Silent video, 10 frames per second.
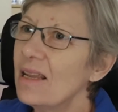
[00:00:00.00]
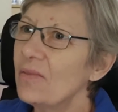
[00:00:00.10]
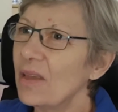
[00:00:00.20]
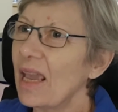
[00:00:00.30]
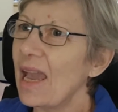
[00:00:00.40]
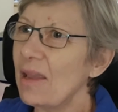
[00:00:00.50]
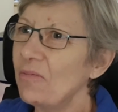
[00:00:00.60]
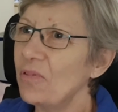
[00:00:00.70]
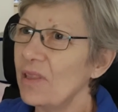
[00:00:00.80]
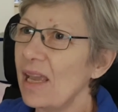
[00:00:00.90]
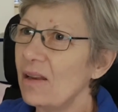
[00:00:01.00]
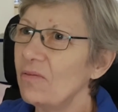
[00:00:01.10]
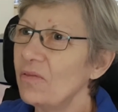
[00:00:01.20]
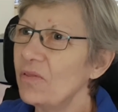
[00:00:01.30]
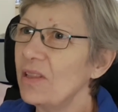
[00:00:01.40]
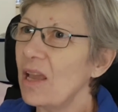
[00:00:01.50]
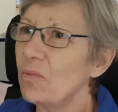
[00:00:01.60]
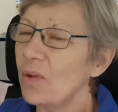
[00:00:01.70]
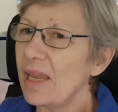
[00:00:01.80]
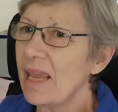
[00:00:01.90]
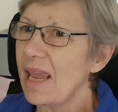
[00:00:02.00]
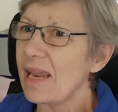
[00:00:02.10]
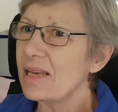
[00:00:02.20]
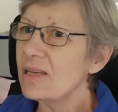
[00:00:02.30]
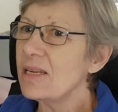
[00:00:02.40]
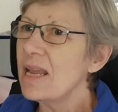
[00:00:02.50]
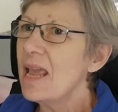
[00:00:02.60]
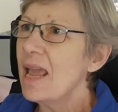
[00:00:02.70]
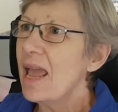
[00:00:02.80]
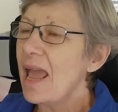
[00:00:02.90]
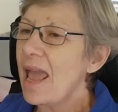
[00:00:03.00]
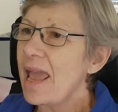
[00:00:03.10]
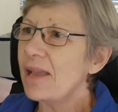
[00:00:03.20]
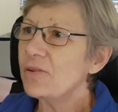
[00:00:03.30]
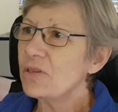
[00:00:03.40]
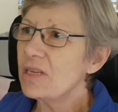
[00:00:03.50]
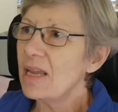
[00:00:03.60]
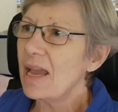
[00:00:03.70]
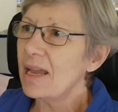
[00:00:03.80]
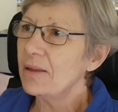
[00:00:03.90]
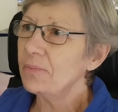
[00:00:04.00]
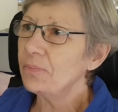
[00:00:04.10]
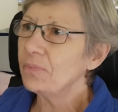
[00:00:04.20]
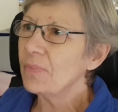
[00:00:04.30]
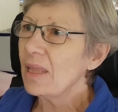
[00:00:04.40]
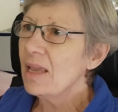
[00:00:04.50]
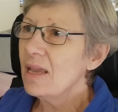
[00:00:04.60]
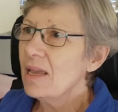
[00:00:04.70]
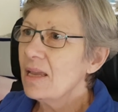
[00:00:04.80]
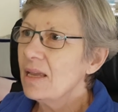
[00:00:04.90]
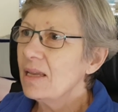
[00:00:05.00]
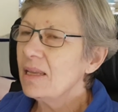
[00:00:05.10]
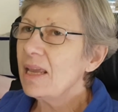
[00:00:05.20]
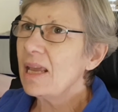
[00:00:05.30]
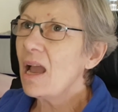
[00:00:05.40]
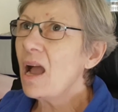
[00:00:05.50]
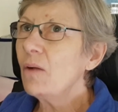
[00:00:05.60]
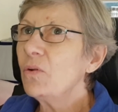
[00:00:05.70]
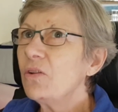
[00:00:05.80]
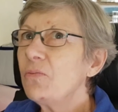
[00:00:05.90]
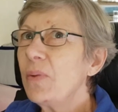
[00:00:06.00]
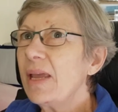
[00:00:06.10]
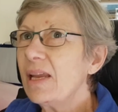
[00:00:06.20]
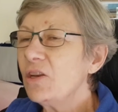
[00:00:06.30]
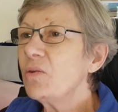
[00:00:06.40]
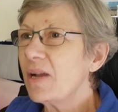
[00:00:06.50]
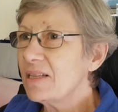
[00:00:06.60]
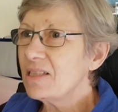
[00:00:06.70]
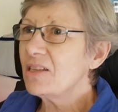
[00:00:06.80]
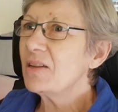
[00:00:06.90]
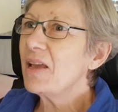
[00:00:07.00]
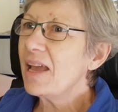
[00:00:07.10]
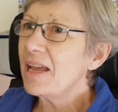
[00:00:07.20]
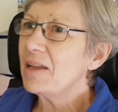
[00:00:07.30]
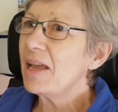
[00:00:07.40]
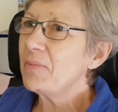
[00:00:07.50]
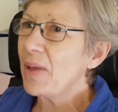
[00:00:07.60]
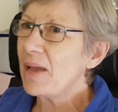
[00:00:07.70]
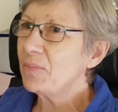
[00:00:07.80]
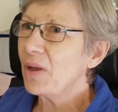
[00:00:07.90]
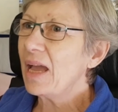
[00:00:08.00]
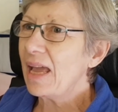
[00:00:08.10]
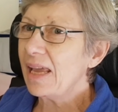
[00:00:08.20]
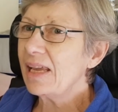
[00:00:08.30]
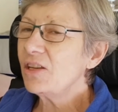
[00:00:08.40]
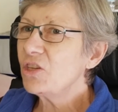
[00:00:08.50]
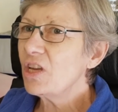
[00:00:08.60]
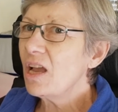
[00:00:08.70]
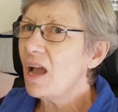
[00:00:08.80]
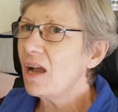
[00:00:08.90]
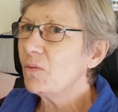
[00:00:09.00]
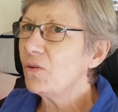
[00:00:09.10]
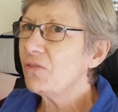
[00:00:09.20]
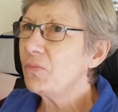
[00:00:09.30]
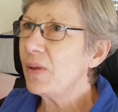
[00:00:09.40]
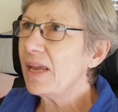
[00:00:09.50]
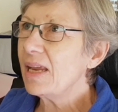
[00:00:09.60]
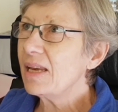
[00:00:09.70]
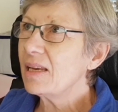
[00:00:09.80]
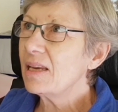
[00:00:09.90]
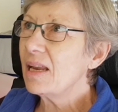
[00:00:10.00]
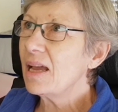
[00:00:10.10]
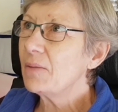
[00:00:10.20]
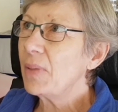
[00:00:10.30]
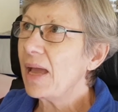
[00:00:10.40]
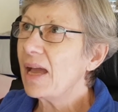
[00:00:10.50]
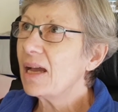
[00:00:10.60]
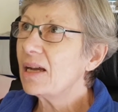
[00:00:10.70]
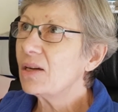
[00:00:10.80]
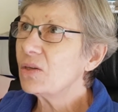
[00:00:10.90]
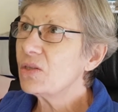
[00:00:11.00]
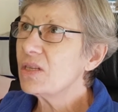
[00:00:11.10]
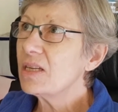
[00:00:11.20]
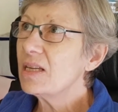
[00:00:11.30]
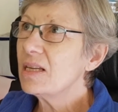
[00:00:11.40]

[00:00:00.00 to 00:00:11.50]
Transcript: the game for that weekend. And I would have been, you asked about my age, I would have been about